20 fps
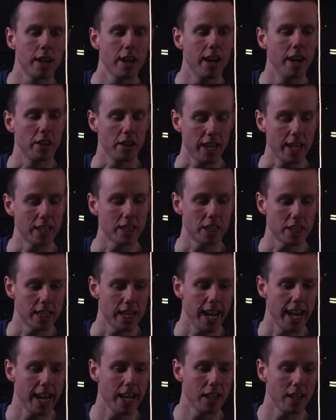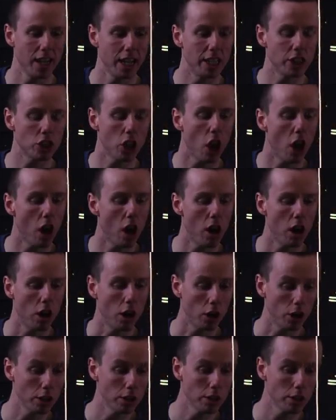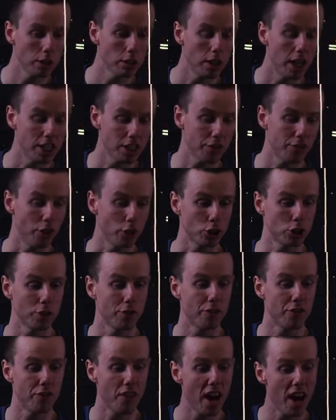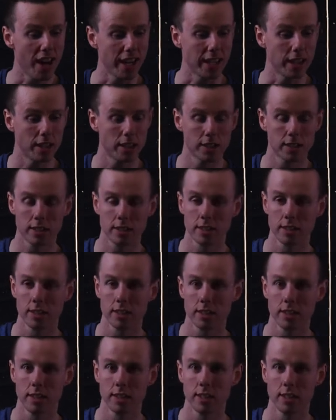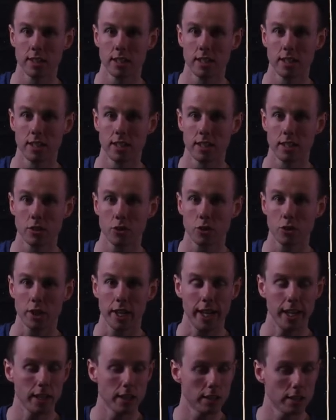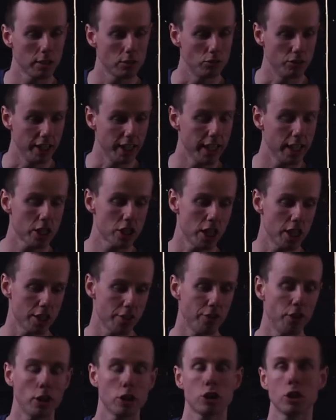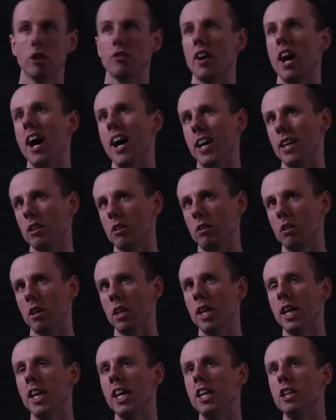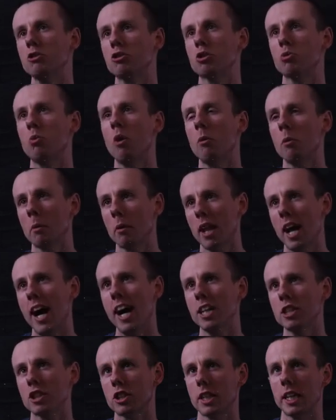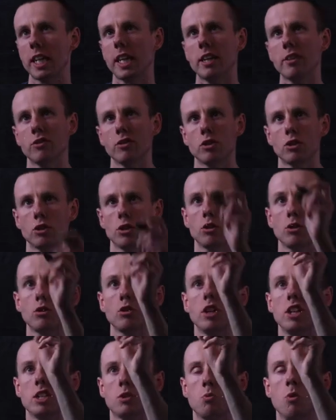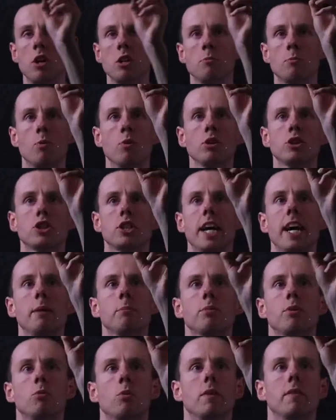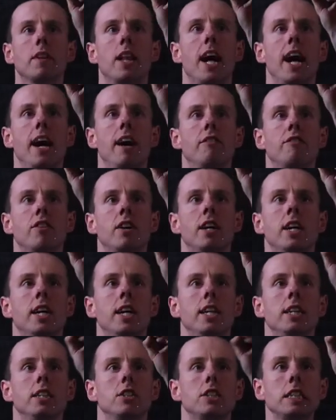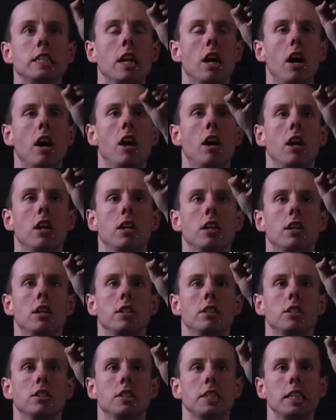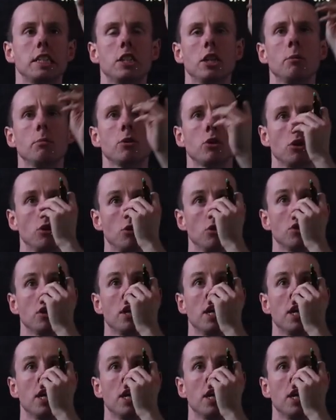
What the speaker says: at the end of the day is R as a function of phi. Okay, radius as a function of angle. So what we will actually even do is one more step. We will have dr dw,